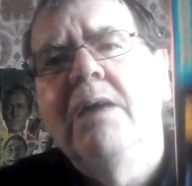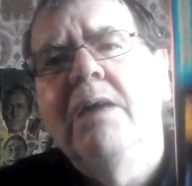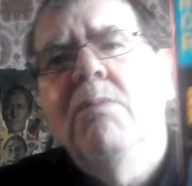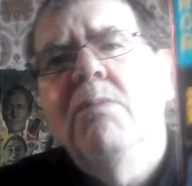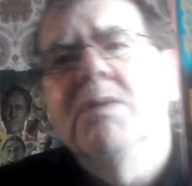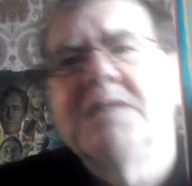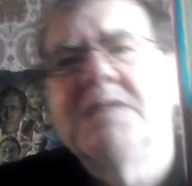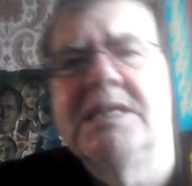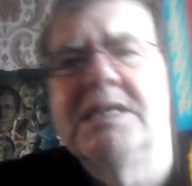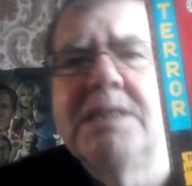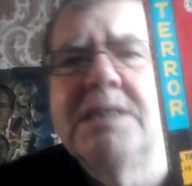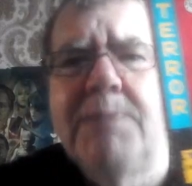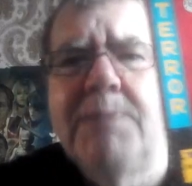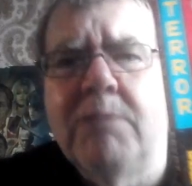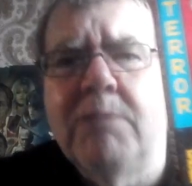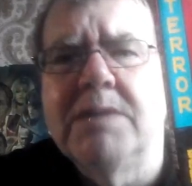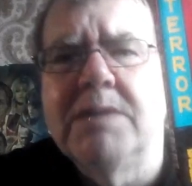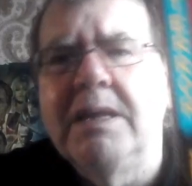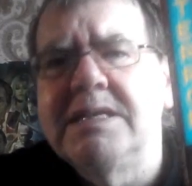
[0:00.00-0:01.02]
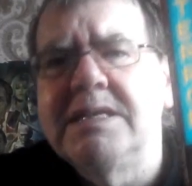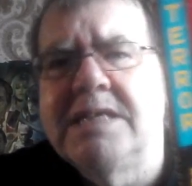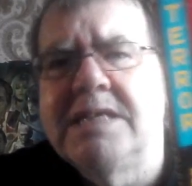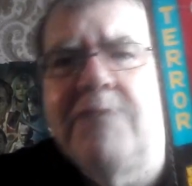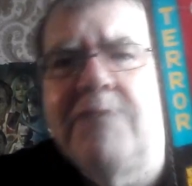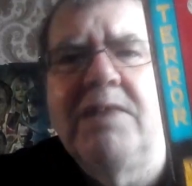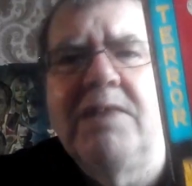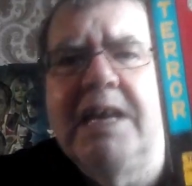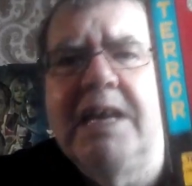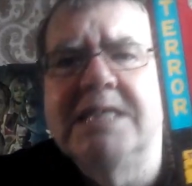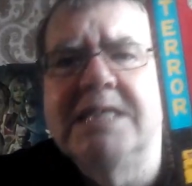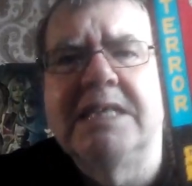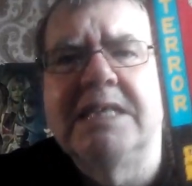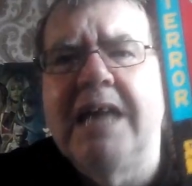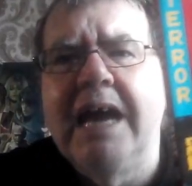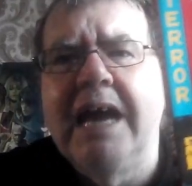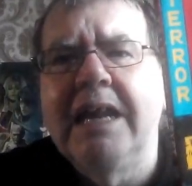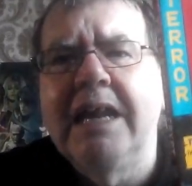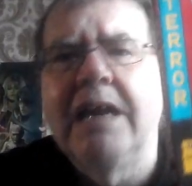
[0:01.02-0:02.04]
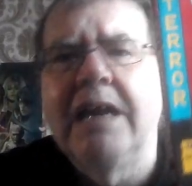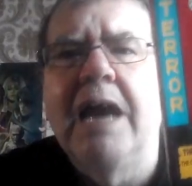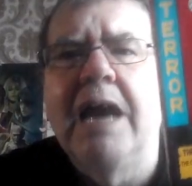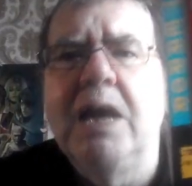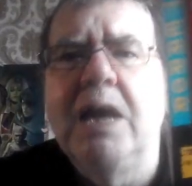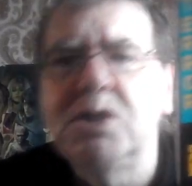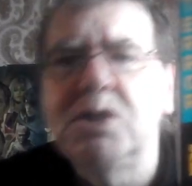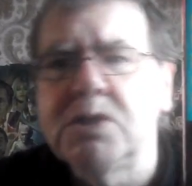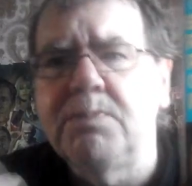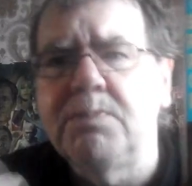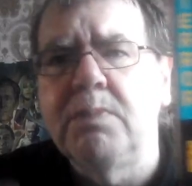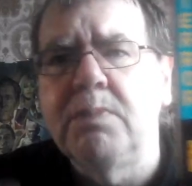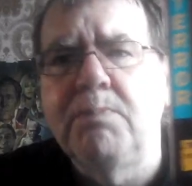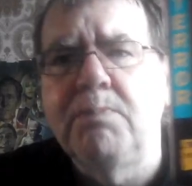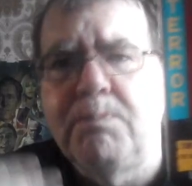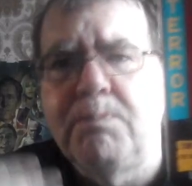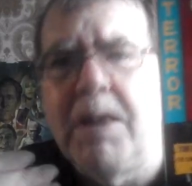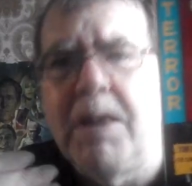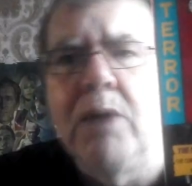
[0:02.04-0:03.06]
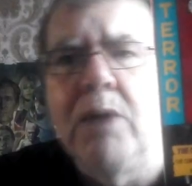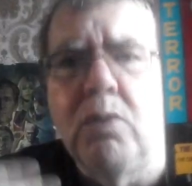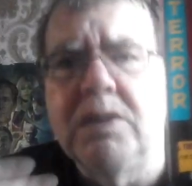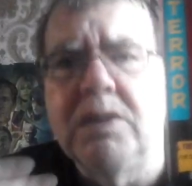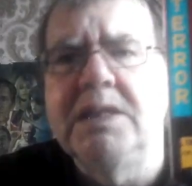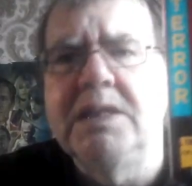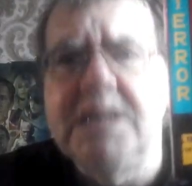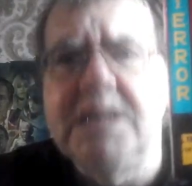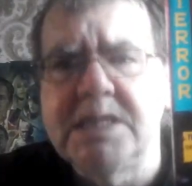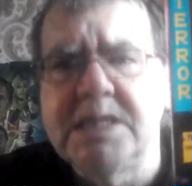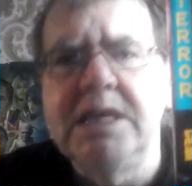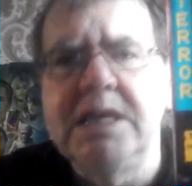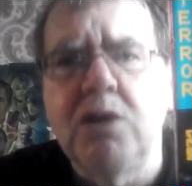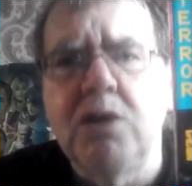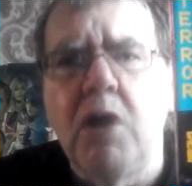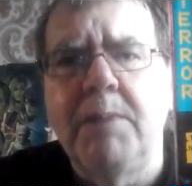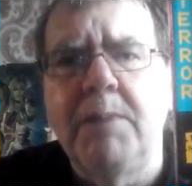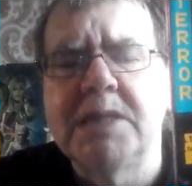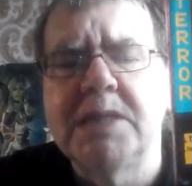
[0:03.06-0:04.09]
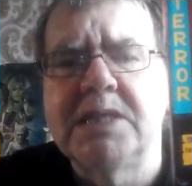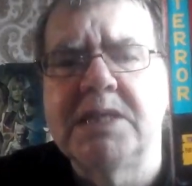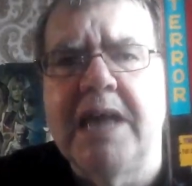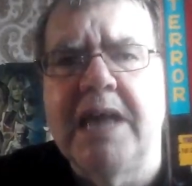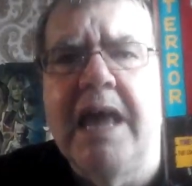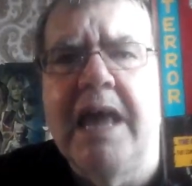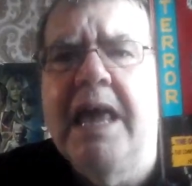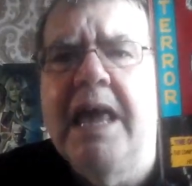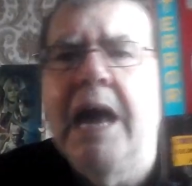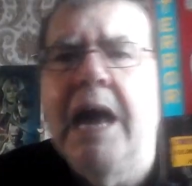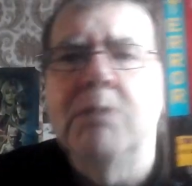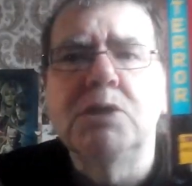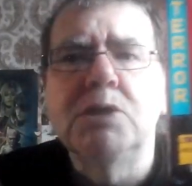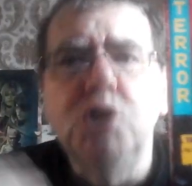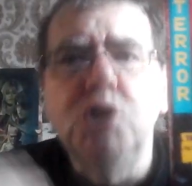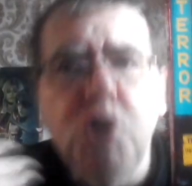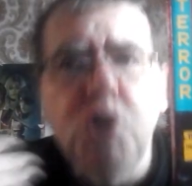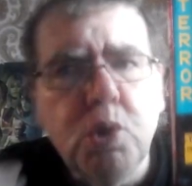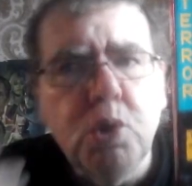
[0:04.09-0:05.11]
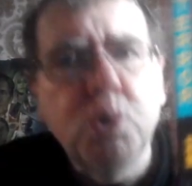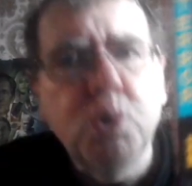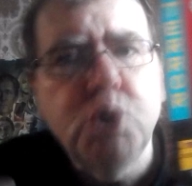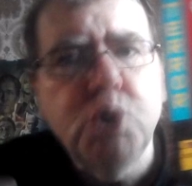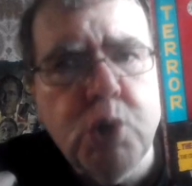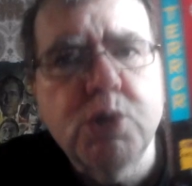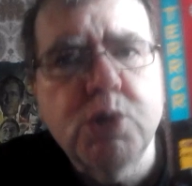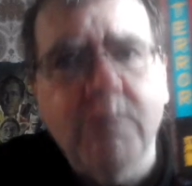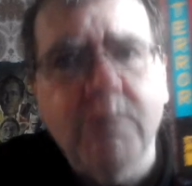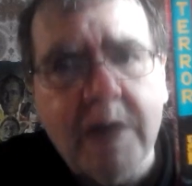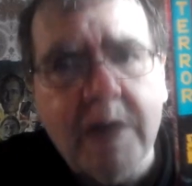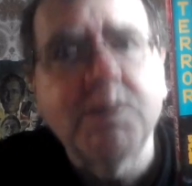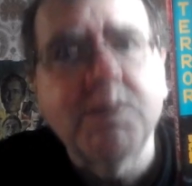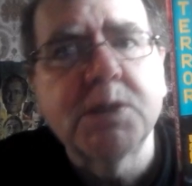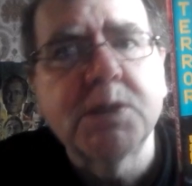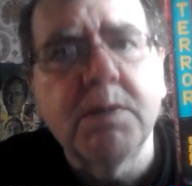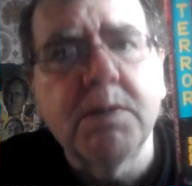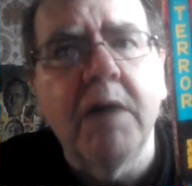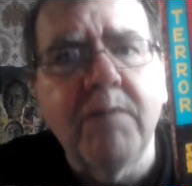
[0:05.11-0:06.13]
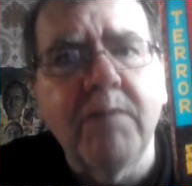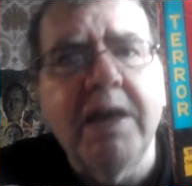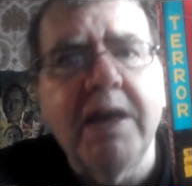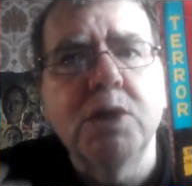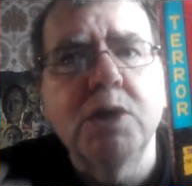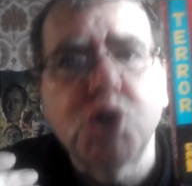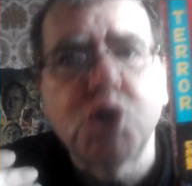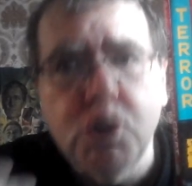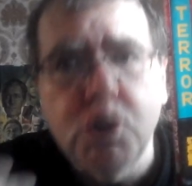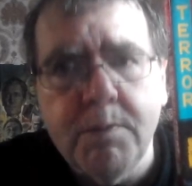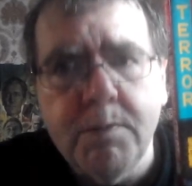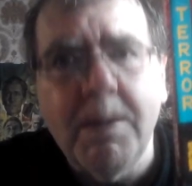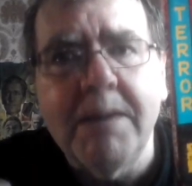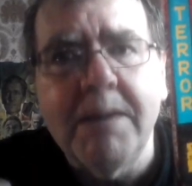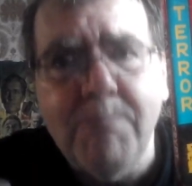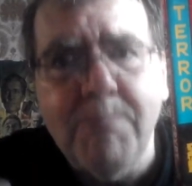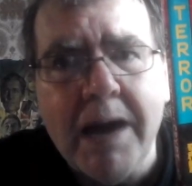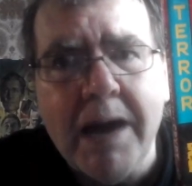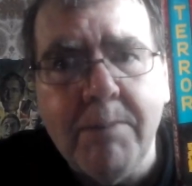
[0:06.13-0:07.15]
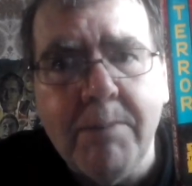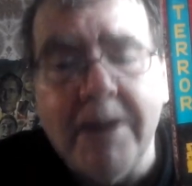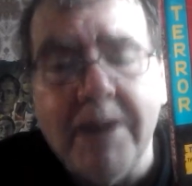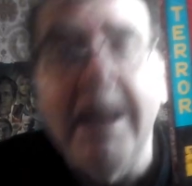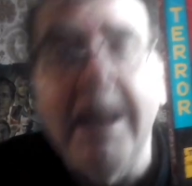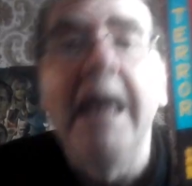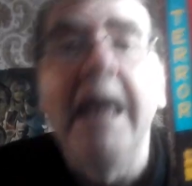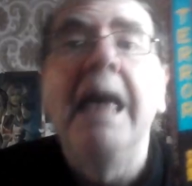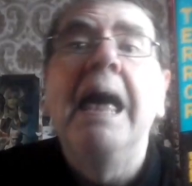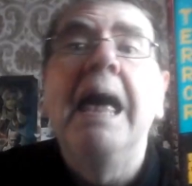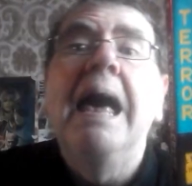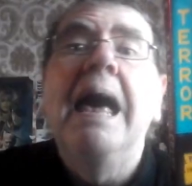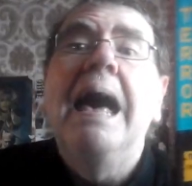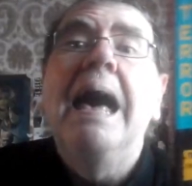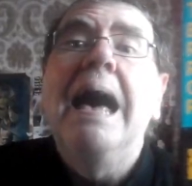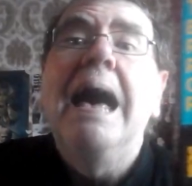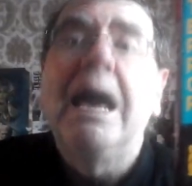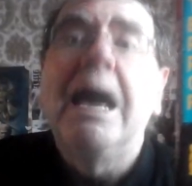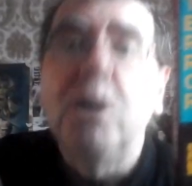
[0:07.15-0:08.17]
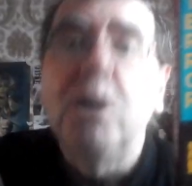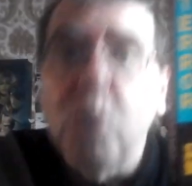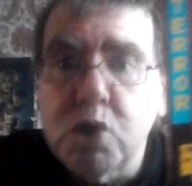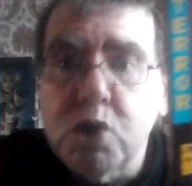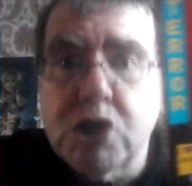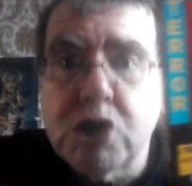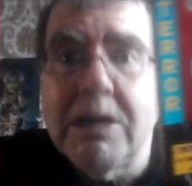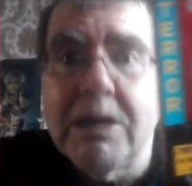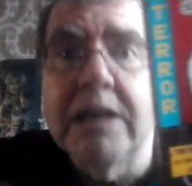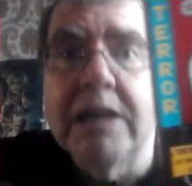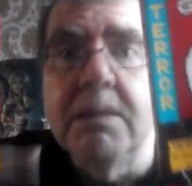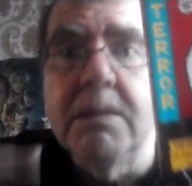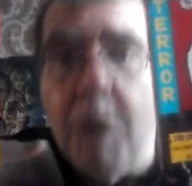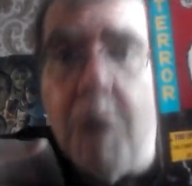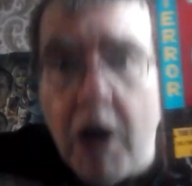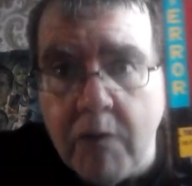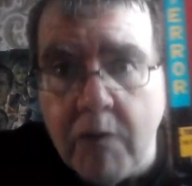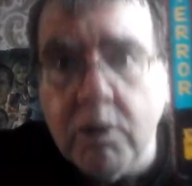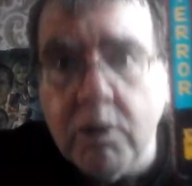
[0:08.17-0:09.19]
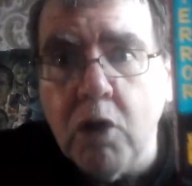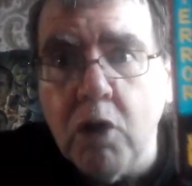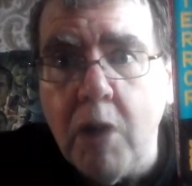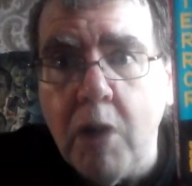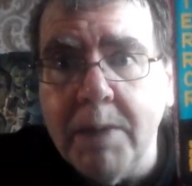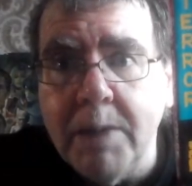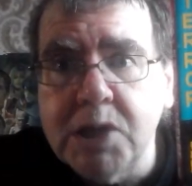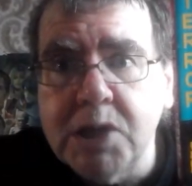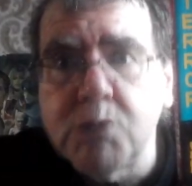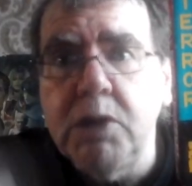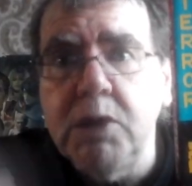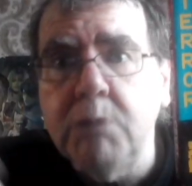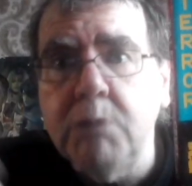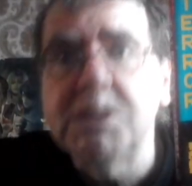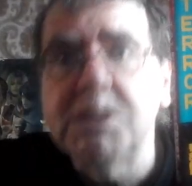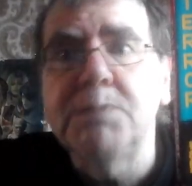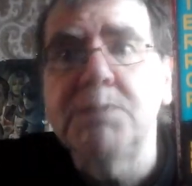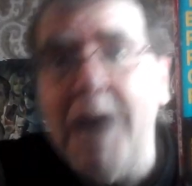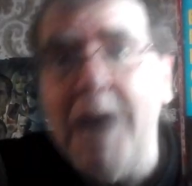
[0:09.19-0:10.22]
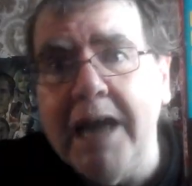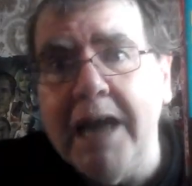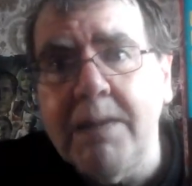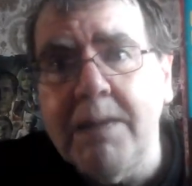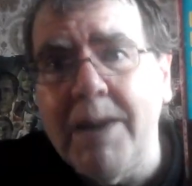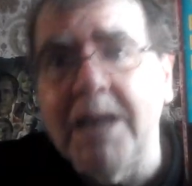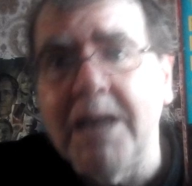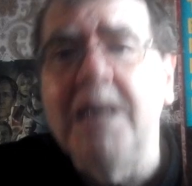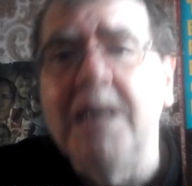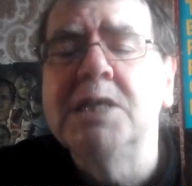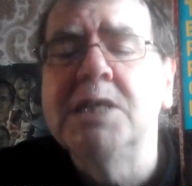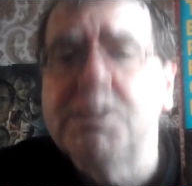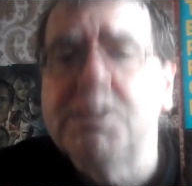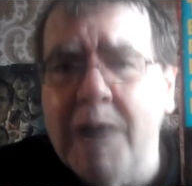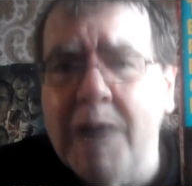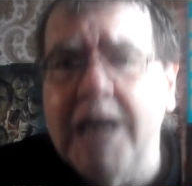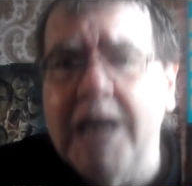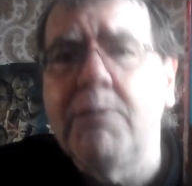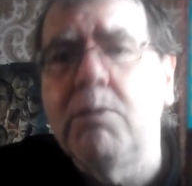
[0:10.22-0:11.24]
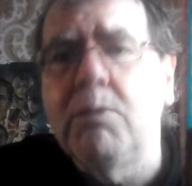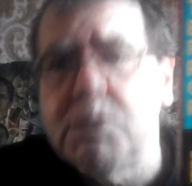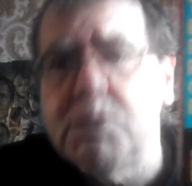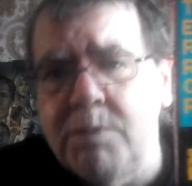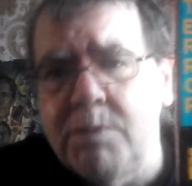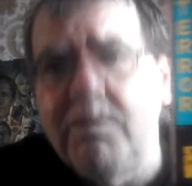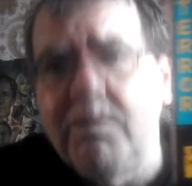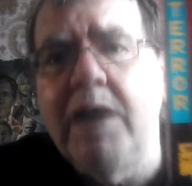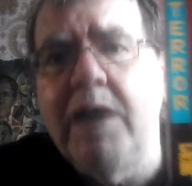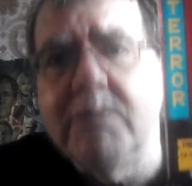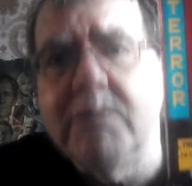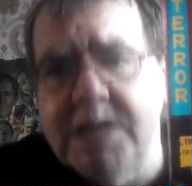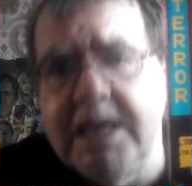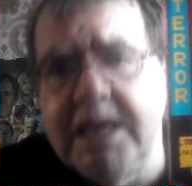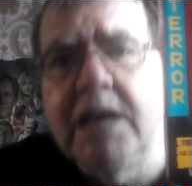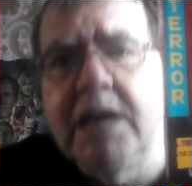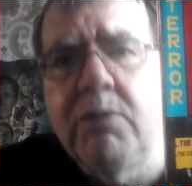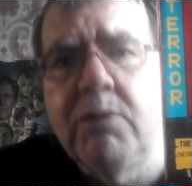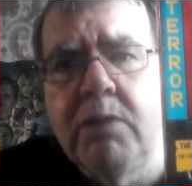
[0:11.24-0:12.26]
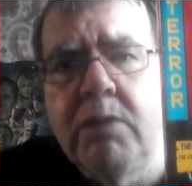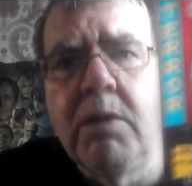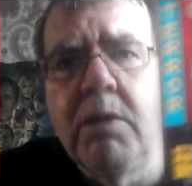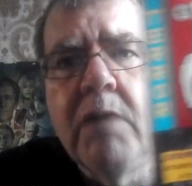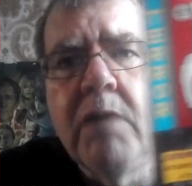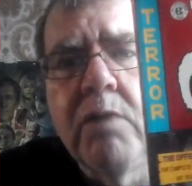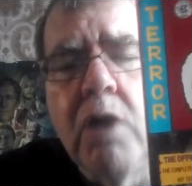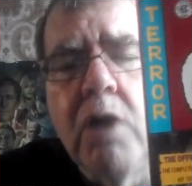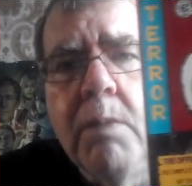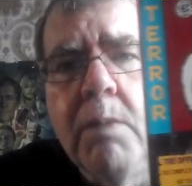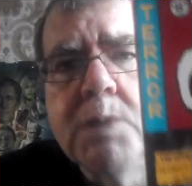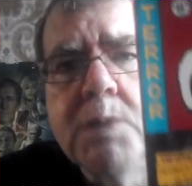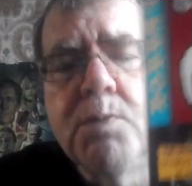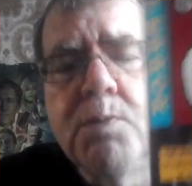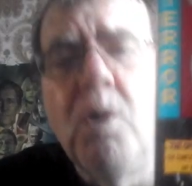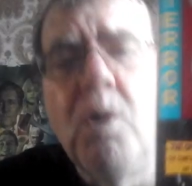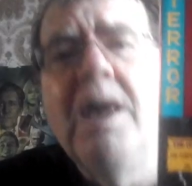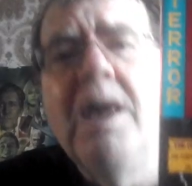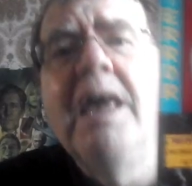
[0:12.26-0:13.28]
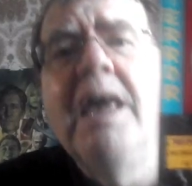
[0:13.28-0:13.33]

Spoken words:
that's about 7 or 8 or 9, like I used to buy all the DC comics and that. I was a huge fan of Superman and Batman. And I also like the Marvel comics, you know, with Spider-Man. Spider-Man was my favourite hero in the Marvel comics. But